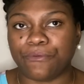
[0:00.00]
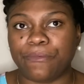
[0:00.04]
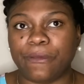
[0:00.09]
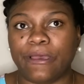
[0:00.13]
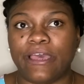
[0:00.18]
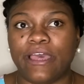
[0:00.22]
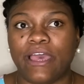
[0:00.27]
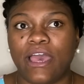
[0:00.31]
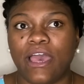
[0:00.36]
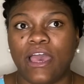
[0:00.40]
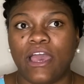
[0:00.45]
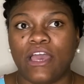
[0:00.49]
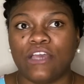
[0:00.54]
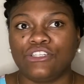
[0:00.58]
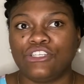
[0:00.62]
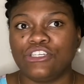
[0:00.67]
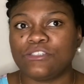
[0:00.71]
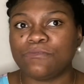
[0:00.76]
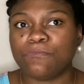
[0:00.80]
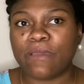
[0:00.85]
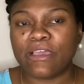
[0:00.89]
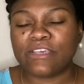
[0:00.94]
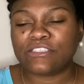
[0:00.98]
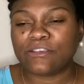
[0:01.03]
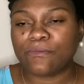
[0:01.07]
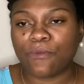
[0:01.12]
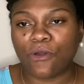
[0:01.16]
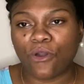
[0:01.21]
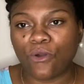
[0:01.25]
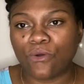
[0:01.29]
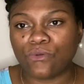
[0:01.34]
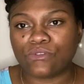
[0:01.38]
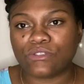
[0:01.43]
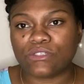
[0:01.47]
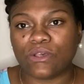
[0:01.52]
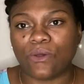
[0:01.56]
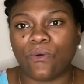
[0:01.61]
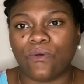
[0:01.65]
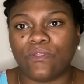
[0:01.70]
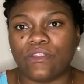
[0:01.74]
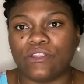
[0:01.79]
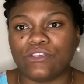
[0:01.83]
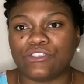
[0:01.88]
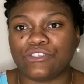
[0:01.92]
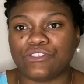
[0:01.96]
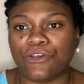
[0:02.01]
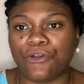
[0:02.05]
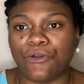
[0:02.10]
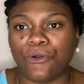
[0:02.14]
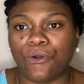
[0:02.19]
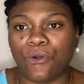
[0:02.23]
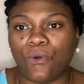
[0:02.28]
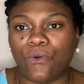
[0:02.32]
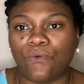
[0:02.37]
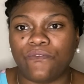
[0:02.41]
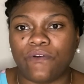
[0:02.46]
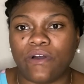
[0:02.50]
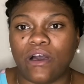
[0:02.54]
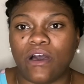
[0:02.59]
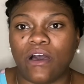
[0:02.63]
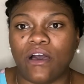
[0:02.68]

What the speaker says: but just make some oats on the stove